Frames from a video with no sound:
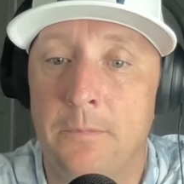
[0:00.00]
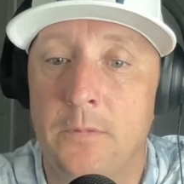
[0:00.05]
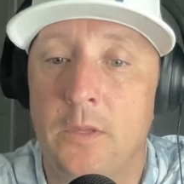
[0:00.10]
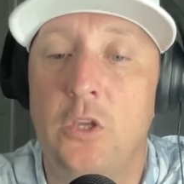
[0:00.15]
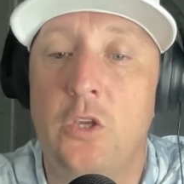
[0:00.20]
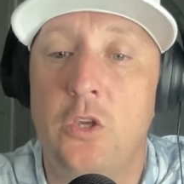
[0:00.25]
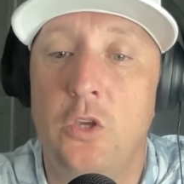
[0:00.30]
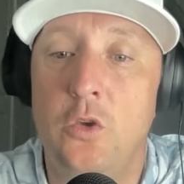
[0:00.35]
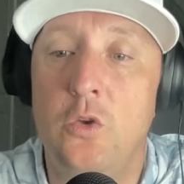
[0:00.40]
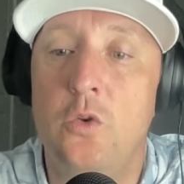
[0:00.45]

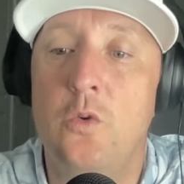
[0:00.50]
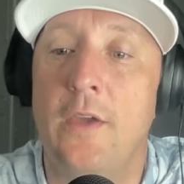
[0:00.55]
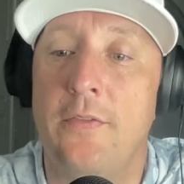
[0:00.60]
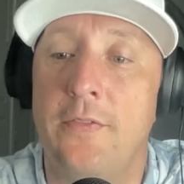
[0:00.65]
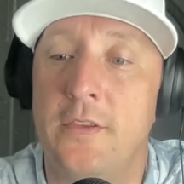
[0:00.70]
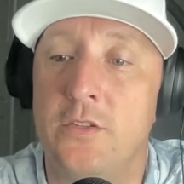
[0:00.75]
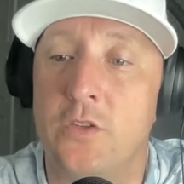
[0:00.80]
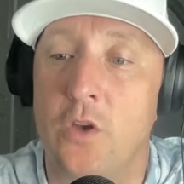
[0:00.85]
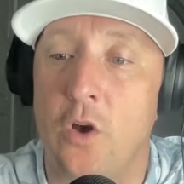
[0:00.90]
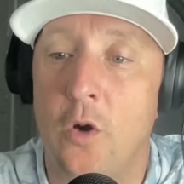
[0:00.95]
Hugh and
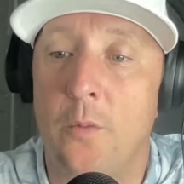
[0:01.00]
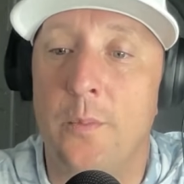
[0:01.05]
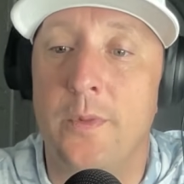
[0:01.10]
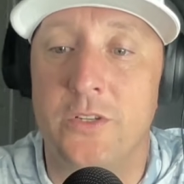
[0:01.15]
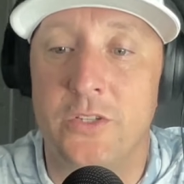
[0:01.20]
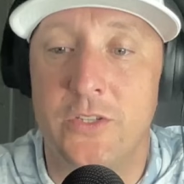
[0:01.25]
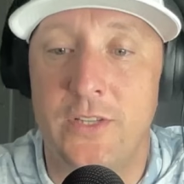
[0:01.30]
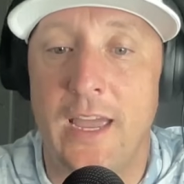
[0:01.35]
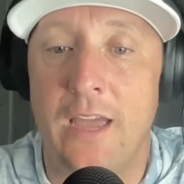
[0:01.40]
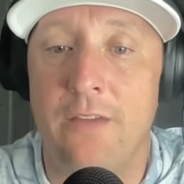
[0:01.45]
this Auburn
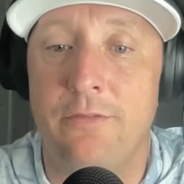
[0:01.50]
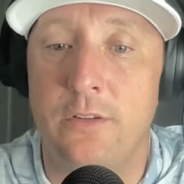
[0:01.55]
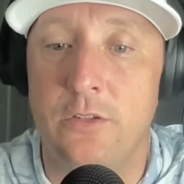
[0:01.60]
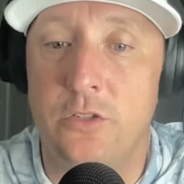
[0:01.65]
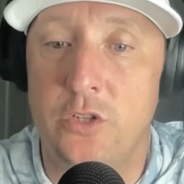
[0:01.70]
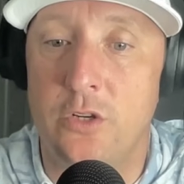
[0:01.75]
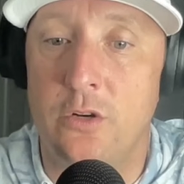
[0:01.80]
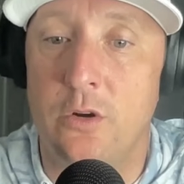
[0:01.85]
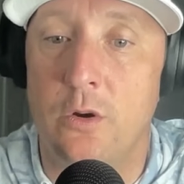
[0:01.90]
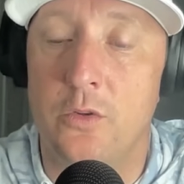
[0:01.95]
staff in
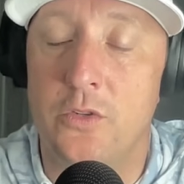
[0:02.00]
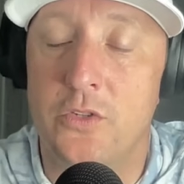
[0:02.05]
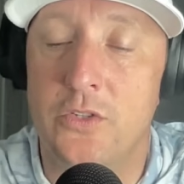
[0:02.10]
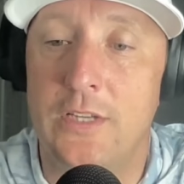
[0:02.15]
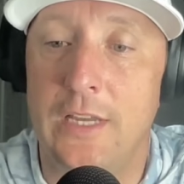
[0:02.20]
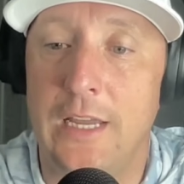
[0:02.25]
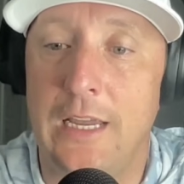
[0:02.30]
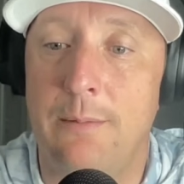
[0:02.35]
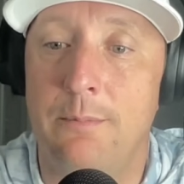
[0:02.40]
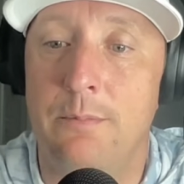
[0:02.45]
general
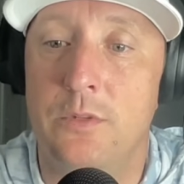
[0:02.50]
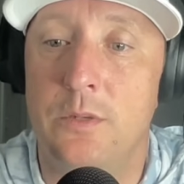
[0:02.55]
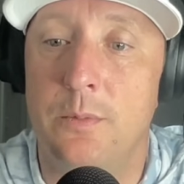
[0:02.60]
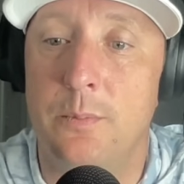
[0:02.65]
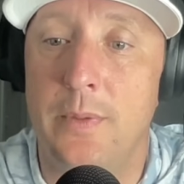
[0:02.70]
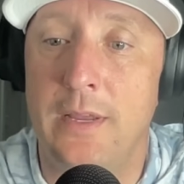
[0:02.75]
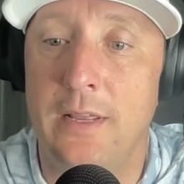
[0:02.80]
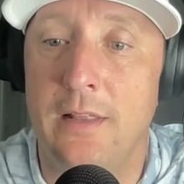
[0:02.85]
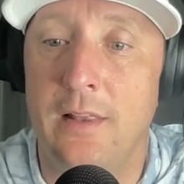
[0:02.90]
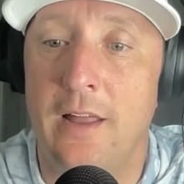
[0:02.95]
seem to
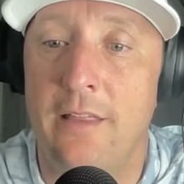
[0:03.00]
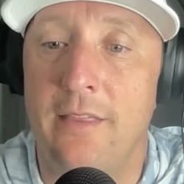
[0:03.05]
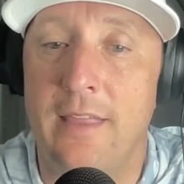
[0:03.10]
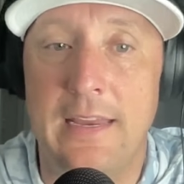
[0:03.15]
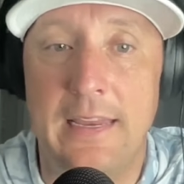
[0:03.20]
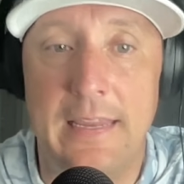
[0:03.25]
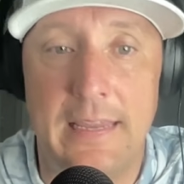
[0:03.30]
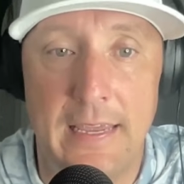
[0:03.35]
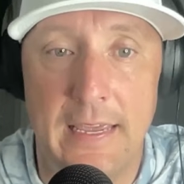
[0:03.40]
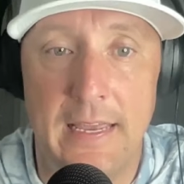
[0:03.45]
be like they
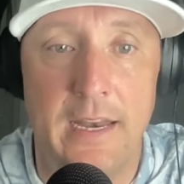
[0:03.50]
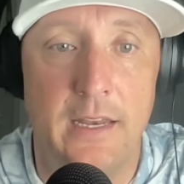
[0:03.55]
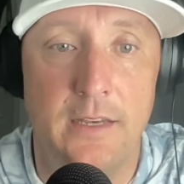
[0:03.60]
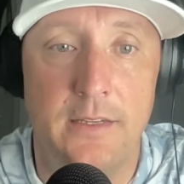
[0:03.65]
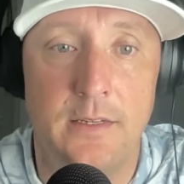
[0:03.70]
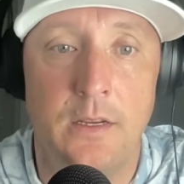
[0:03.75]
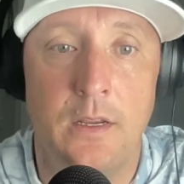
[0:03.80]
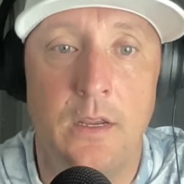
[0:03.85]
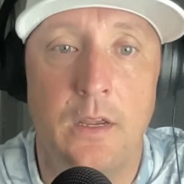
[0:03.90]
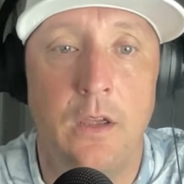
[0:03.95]
get
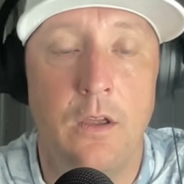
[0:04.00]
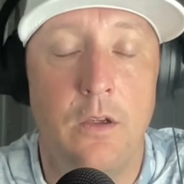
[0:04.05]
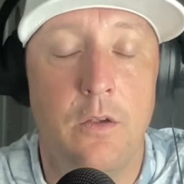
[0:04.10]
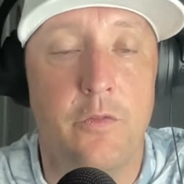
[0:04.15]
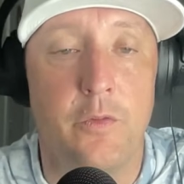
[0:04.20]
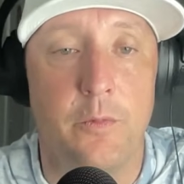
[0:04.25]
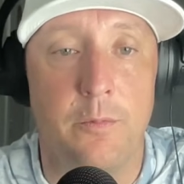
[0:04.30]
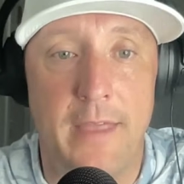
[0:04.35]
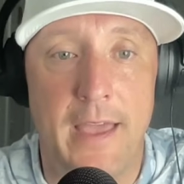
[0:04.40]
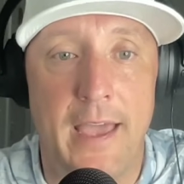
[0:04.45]
it
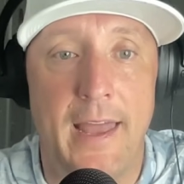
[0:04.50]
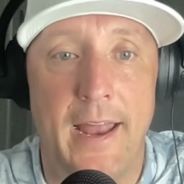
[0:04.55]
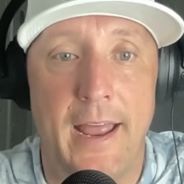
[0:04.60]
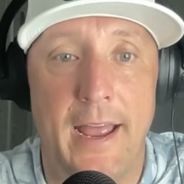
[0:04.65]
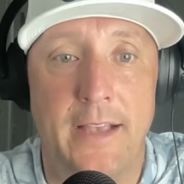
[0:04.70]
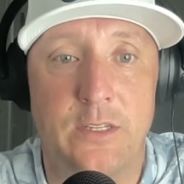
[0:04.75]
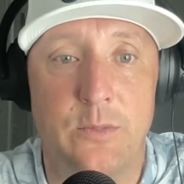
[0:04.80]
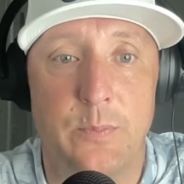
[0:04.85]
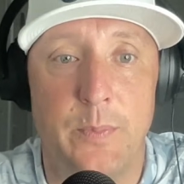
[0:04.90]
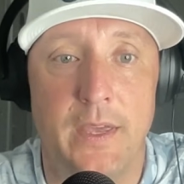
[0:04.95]
from that
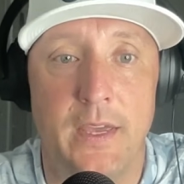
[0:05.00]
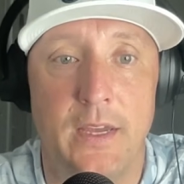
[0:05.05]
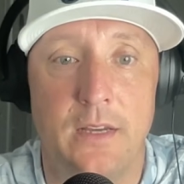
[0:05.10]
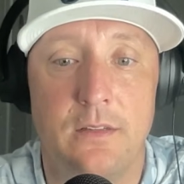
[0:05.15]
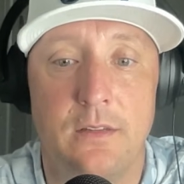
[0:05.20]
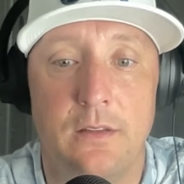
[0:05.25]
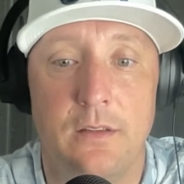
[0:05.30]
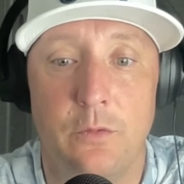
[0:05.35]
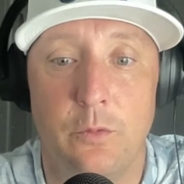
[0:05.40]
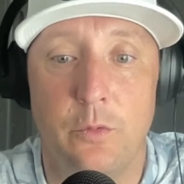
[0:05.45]

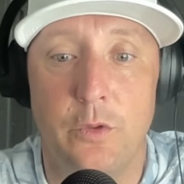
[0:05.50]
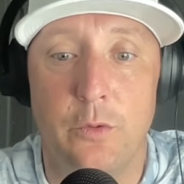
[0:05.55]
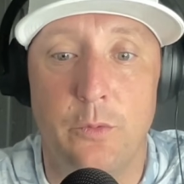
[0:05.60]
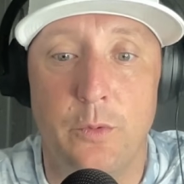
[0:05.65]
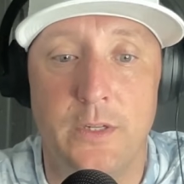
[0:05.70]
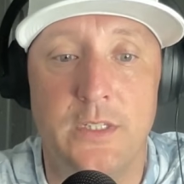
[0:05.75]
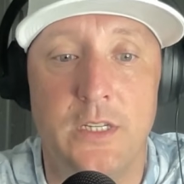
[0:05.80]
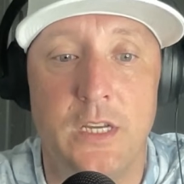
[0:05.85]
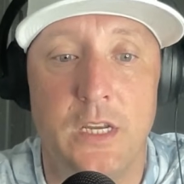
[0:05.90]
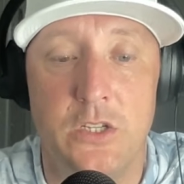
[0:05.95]
aspect, the
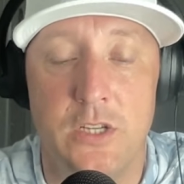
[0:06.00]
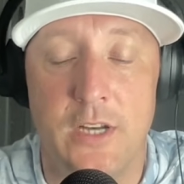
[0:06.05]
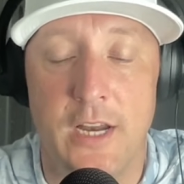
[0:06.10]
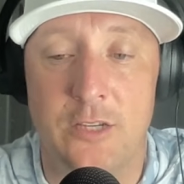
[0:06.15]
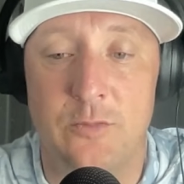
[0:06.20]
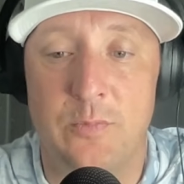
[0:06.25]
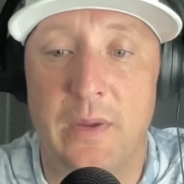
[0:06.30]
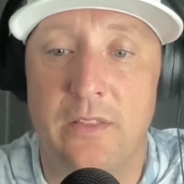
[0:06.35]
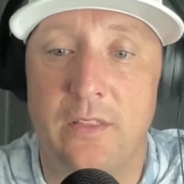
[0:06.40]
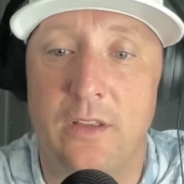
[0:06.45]
retention
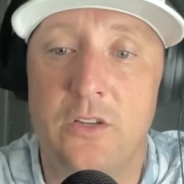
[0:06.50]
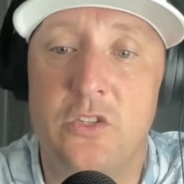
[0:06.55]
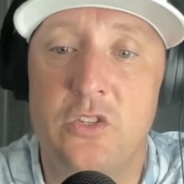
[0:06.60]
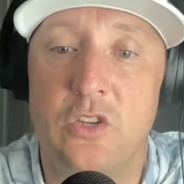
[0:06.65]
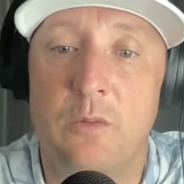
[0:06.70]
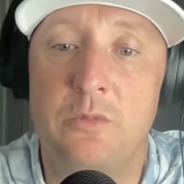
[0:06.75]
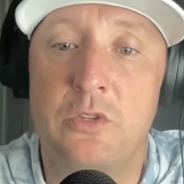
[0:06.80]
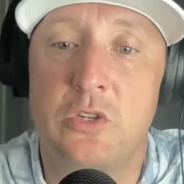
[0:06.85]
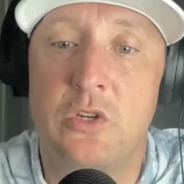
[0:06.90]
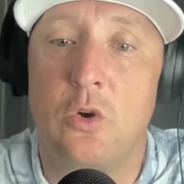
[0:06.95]
aspect. There's
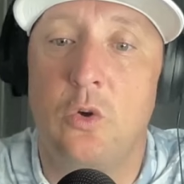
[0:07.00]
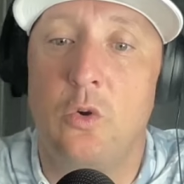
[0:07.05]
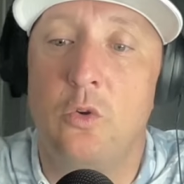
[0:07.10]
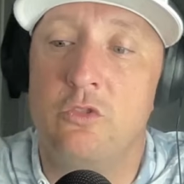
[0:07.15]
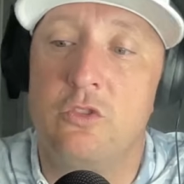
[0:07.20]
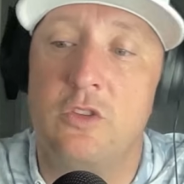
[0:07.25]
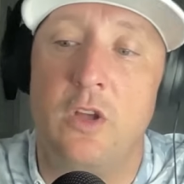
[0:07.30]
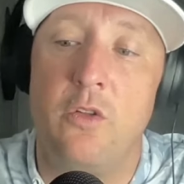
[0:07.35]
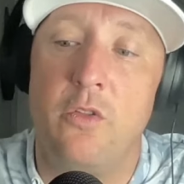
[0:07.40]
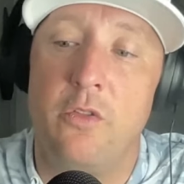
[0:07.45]
some
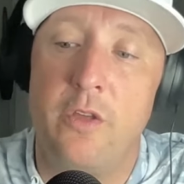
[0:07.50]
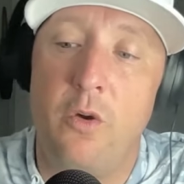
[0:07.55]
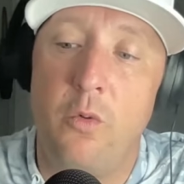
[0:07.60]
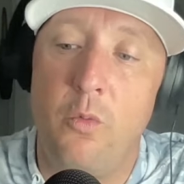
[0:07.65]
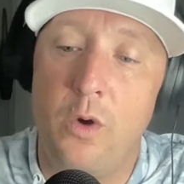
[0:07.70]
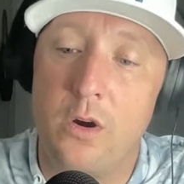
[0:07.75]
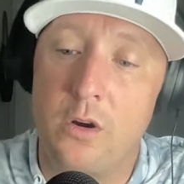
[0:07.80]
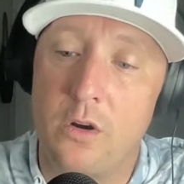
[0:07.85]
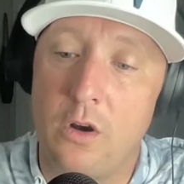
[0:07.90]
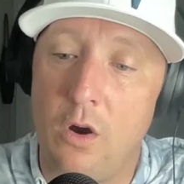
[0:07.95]
schools, they'll
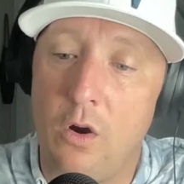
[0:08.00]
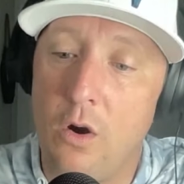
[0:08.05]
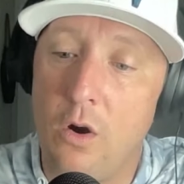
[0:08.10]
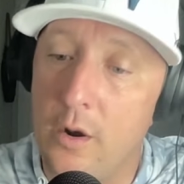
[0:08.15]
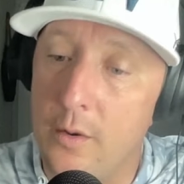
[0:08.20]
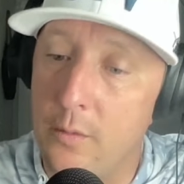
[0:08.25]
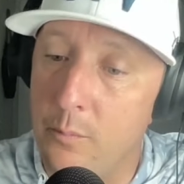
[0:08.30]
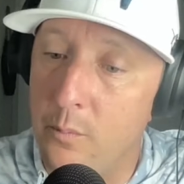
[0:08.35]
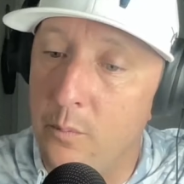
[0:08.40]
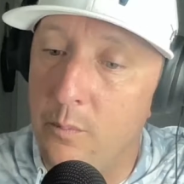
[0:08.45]
work
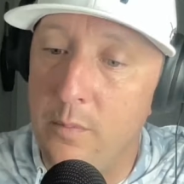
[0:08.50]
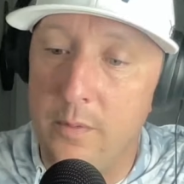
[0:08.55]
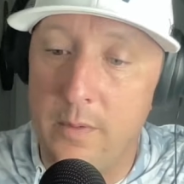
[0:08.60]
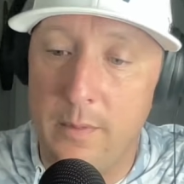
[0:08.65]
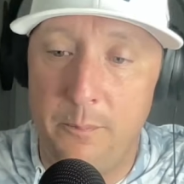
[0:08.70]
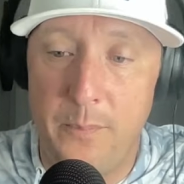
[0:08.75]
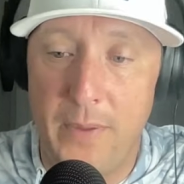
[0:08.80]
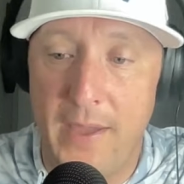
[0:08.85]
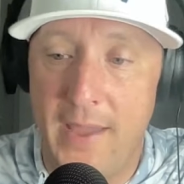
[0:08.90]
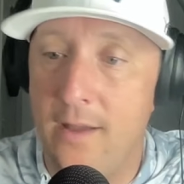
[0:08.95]
hard,
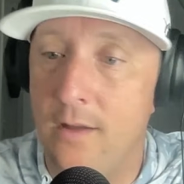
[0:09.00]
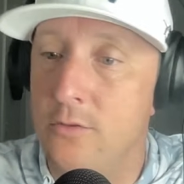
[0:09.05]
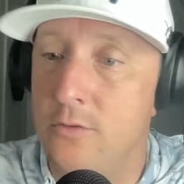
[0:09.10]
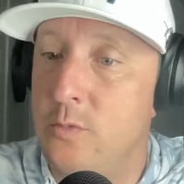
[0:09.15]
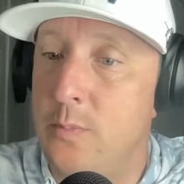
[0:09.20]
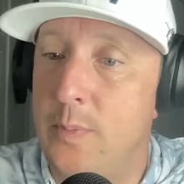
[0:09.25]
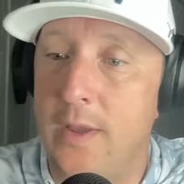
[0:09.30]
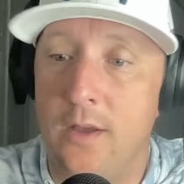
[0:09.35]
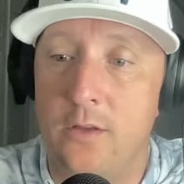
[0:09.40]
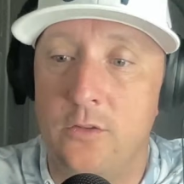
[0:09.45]
pound
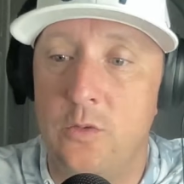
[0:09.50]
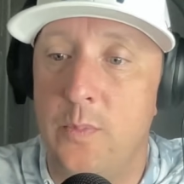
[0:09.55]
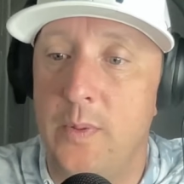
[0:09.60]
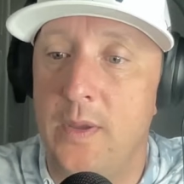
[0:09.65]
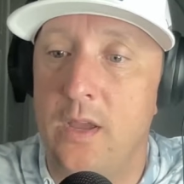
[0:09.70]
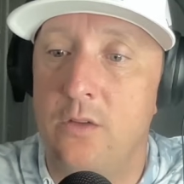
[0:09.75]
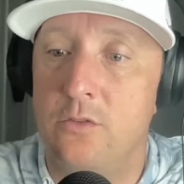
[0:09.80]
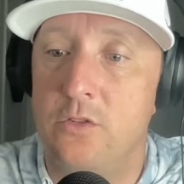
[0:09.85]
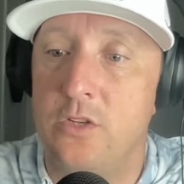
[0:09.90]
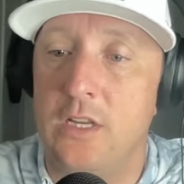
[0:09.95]
you
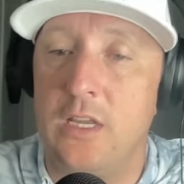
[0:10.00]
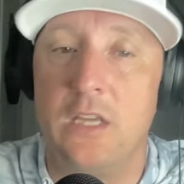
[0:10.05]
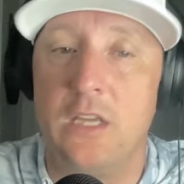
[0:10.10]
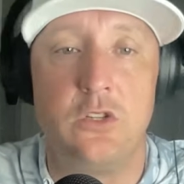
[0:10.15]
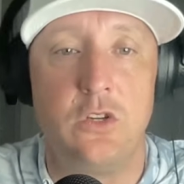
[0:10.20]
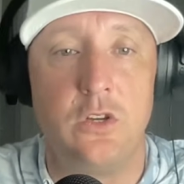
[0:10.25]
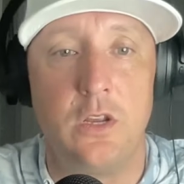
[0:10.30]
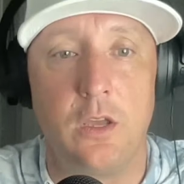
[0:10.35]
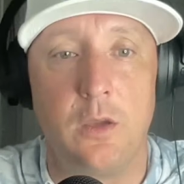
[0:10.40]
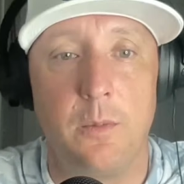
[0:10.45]
to
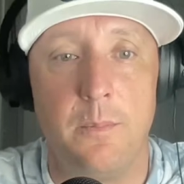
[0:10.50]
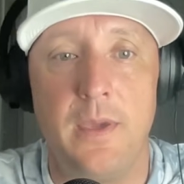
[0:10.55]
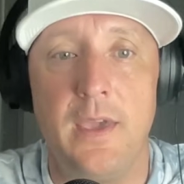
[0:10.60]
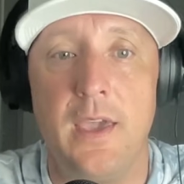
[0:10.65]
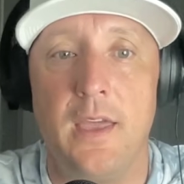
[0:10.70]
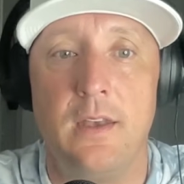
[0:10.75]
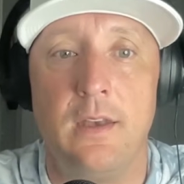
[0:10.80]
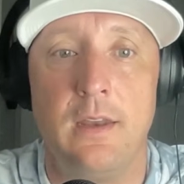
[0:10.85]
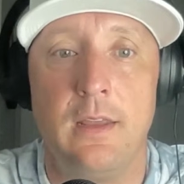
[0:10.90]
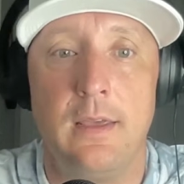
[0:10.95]
get you to
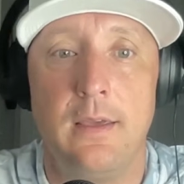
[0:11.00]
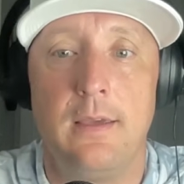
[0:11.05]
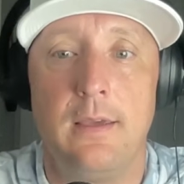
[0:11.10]
commit.